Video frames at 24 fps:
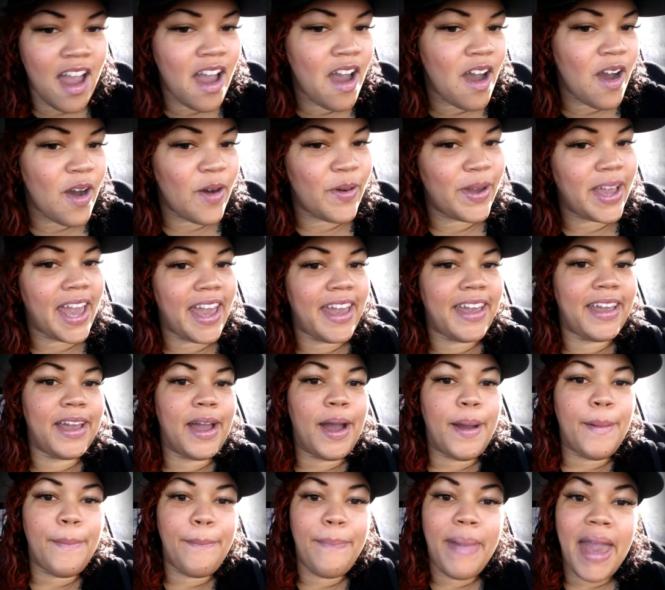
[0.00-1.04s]
Okay,
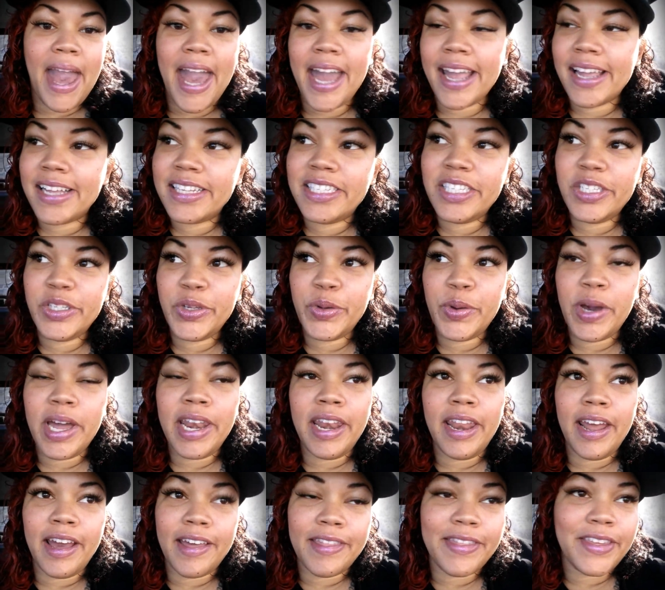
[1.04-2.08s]
I'm back to do
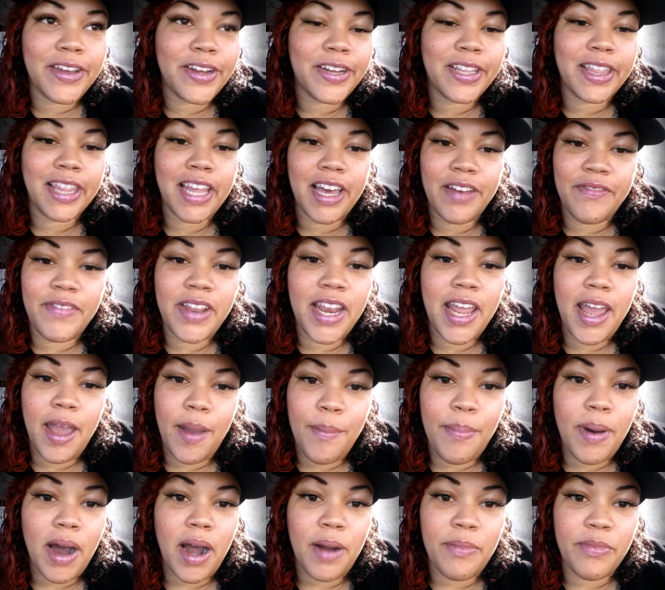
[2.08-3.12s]
another Love and
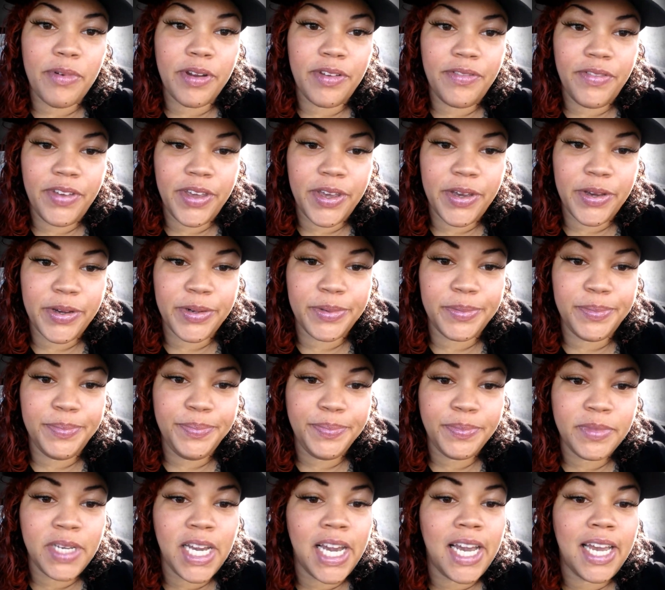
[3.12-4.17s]
Hip Hop review.
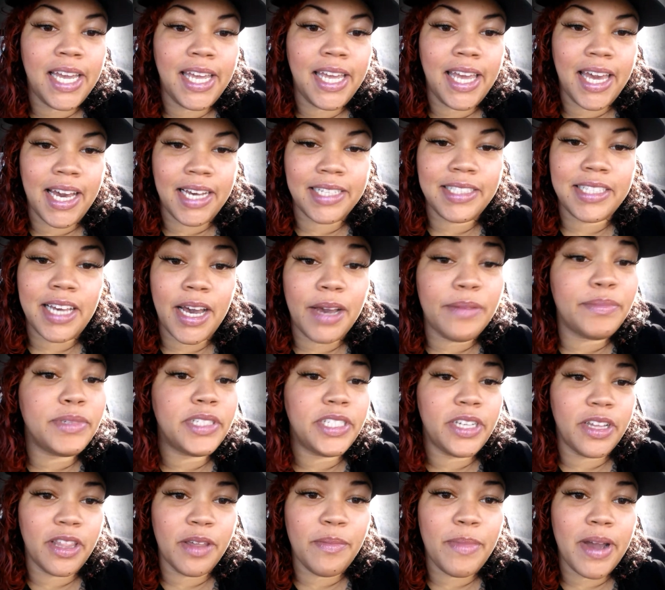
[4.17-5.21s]
Yes, I'm
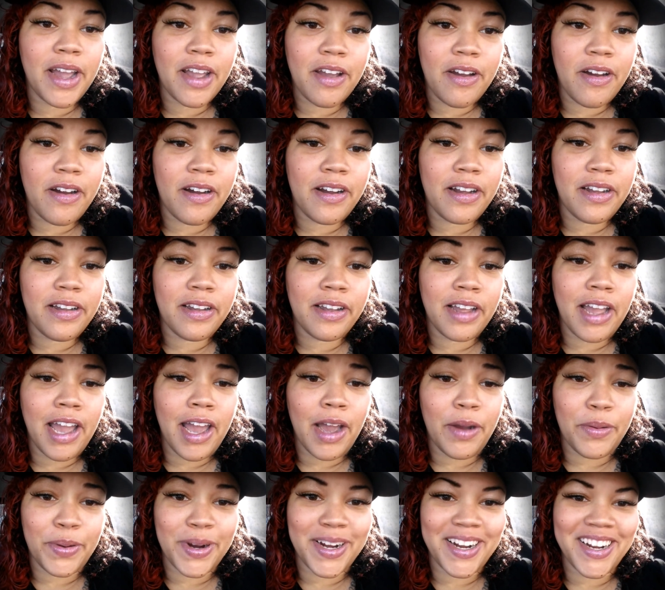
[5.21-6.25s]
still in my car
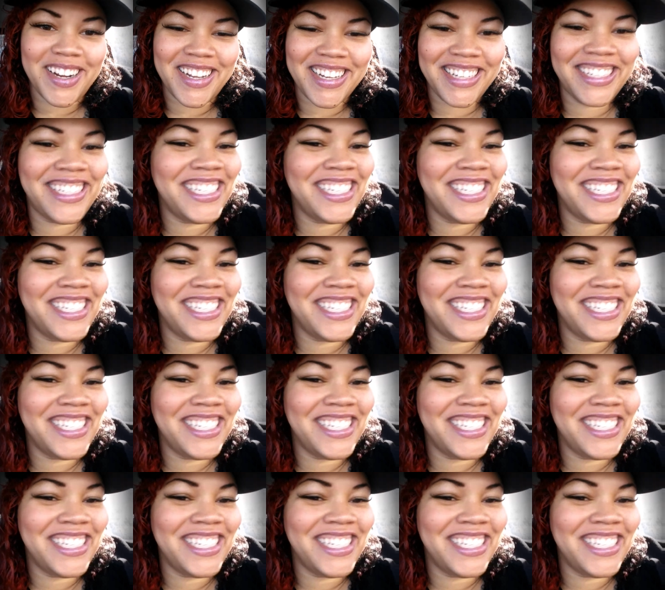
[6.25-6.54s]
at work.